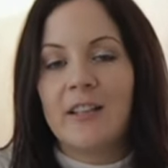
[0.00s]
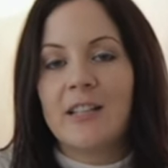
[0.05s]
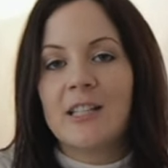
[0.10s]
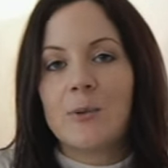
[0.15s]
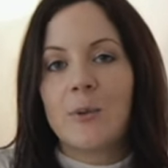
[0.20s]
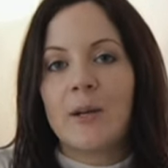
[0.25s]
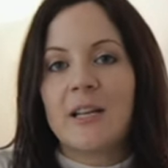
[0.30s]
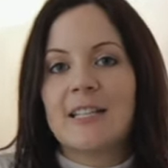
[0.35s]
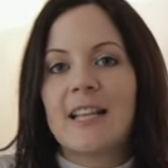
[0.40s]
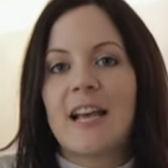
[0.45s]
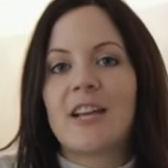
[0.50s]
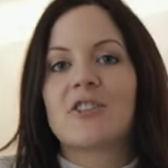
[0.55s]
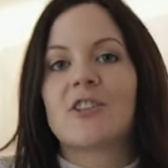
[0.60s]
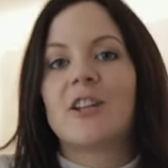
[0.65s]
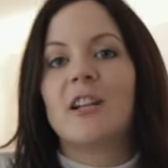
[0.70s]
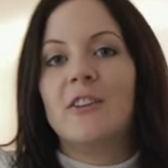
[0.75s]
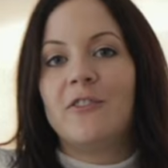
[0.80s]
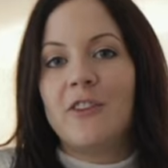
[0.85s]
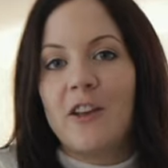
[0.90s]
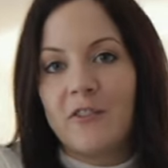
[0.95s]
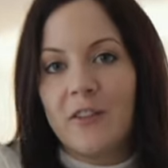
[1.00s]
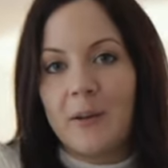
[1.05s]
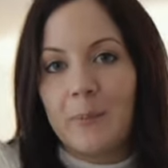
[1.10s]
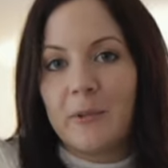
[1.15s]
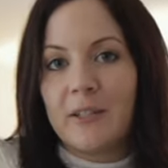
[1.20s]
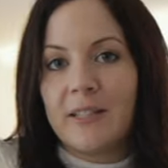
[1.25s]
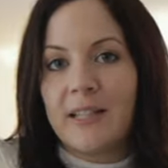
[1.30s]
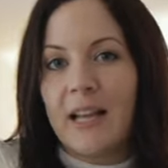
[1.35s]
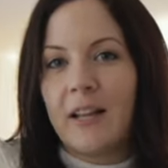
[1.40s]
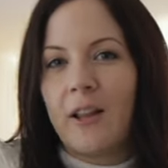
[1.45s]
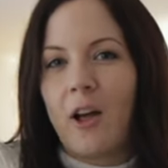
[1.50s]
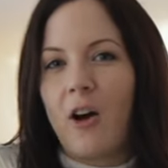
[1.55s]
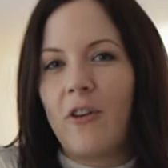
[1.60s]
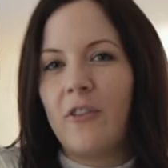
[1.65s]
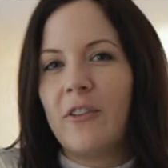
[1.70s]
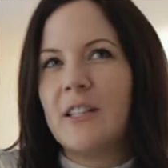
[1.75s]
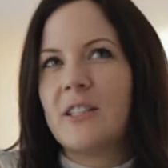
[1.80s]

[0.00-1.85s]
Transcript: This one is actually 50% off.